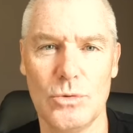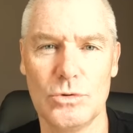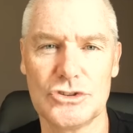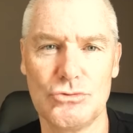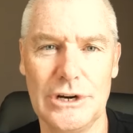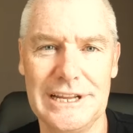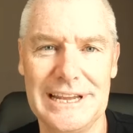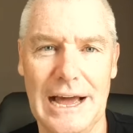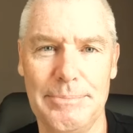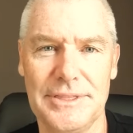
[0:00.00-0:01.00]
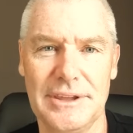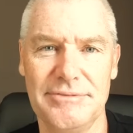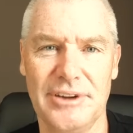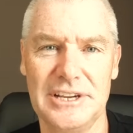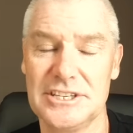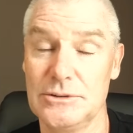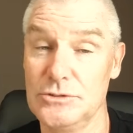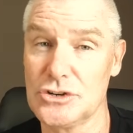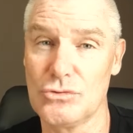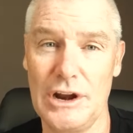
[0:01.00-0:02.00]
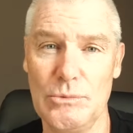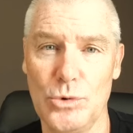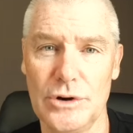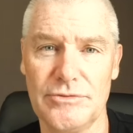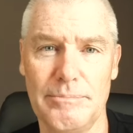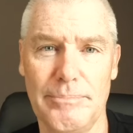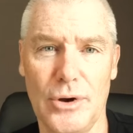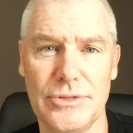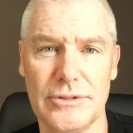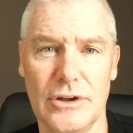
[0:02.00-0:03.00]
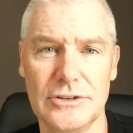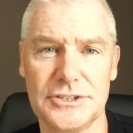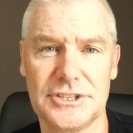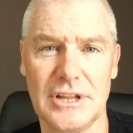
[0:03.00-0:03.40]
was really up in their face, and it was great work from both of those